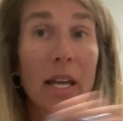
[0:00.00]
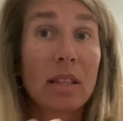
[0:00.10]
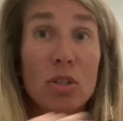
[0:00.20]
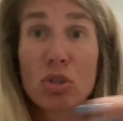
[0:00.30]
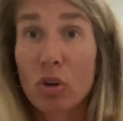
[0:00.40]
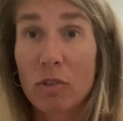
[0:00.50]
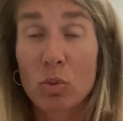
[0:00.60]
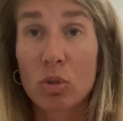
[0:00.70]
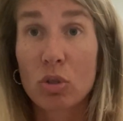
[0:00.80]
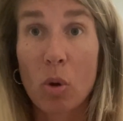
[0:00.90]
Like the service
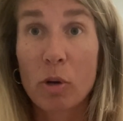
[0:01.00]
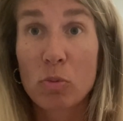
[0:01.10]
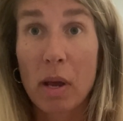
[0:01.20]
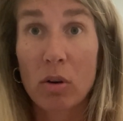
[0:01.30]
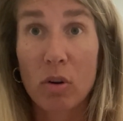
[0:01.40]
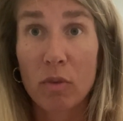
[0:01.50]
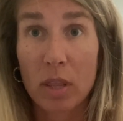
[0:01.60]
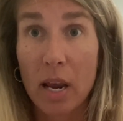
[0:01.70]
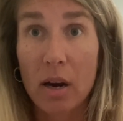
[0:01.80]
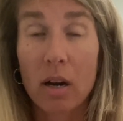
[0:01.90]
was so much better over
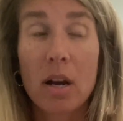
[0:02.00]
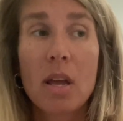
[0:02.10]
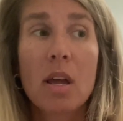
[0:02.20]
there.